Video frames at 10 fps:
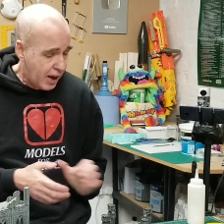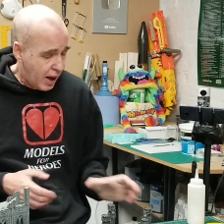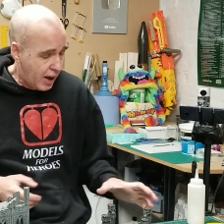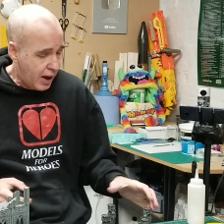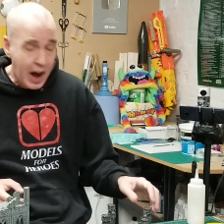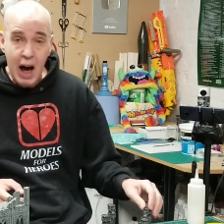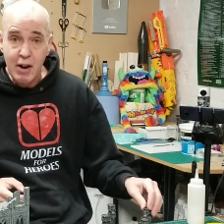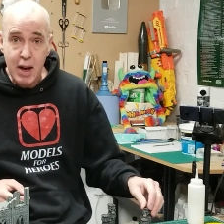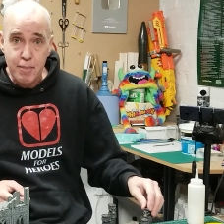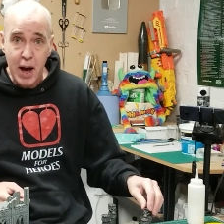I'll
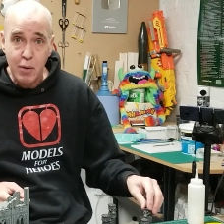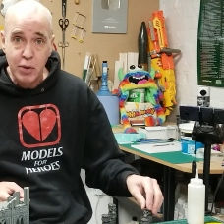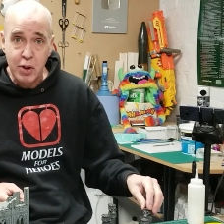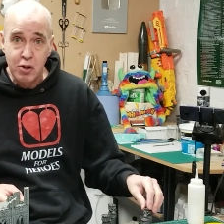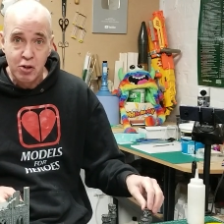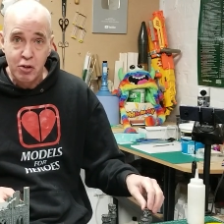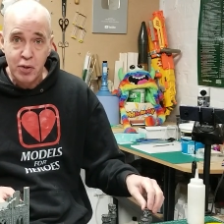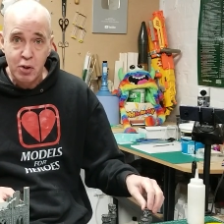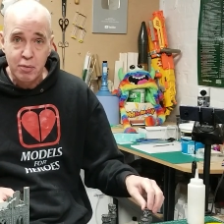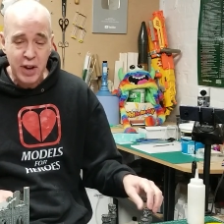get back with
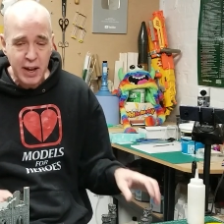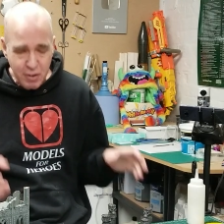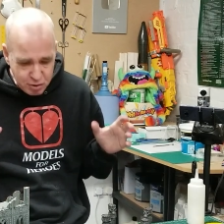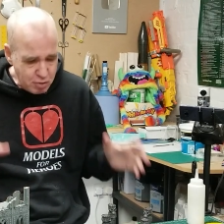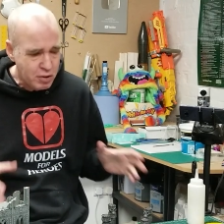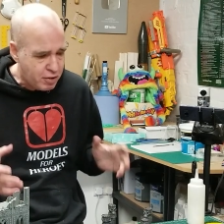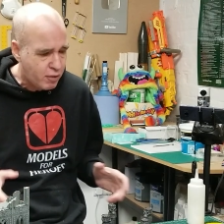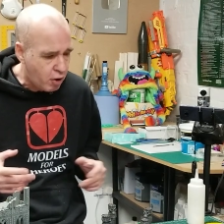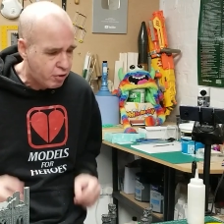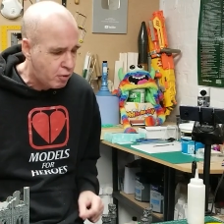another update as soon as I've
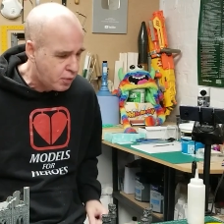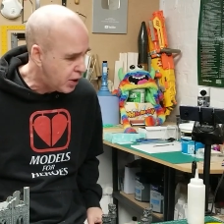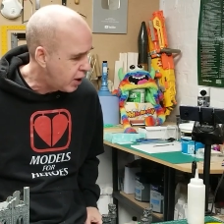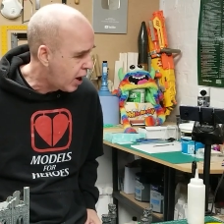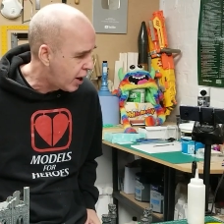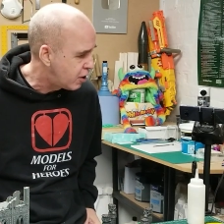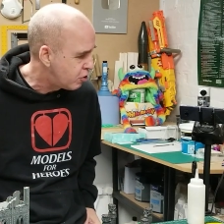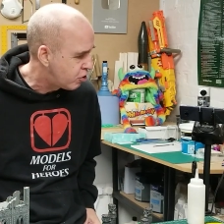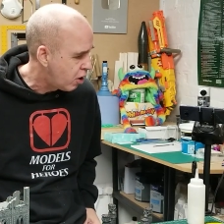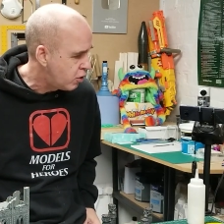got something I can
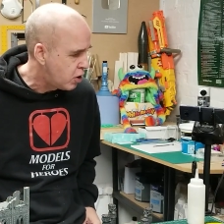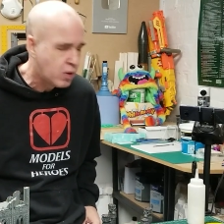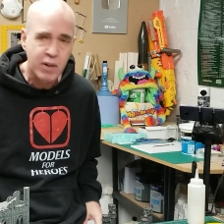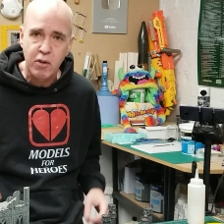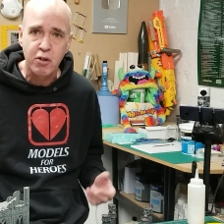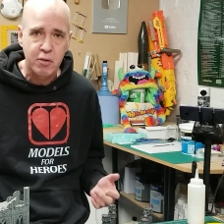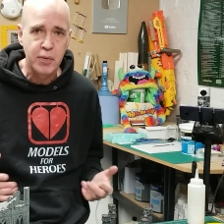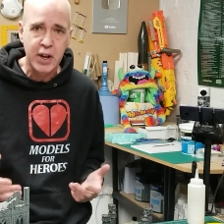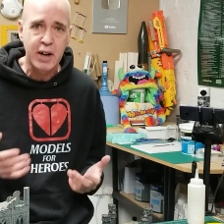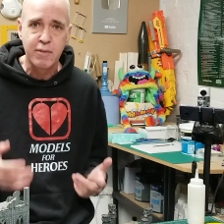show you and I've got
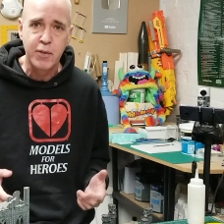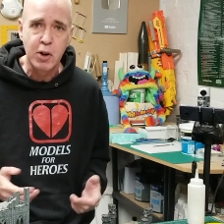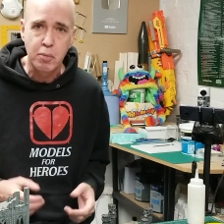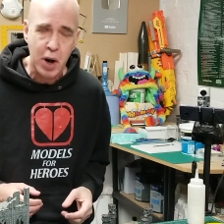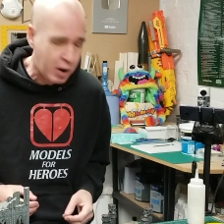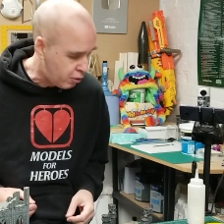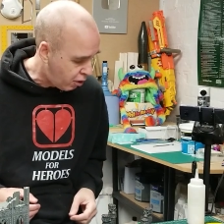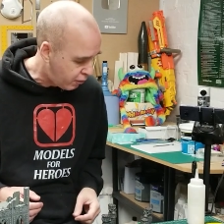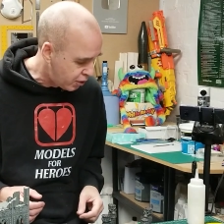something I can feel proud of.